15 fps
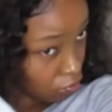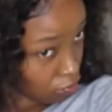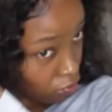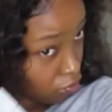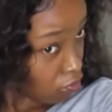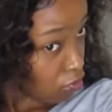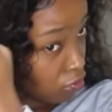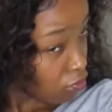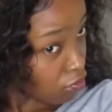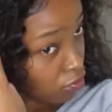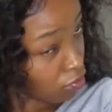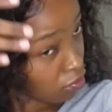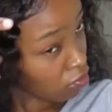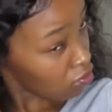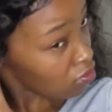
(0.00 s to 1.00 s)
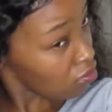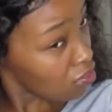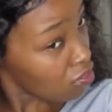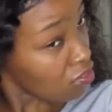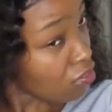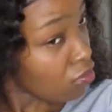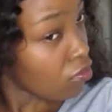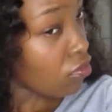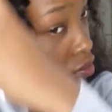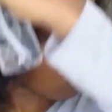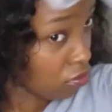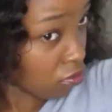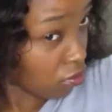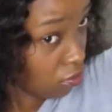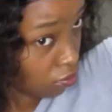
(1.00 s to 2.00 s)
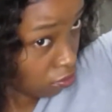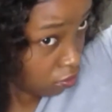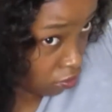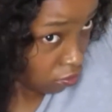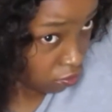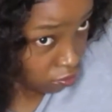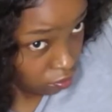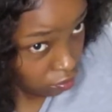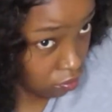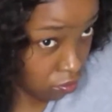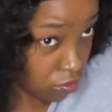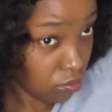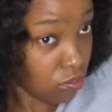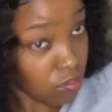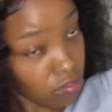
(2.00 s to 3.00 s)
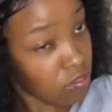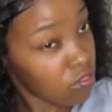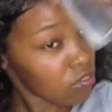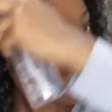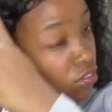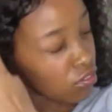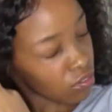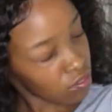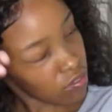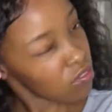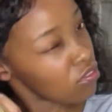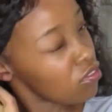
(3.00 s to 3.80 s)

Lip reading: and then hairspray again just to make sure that the top is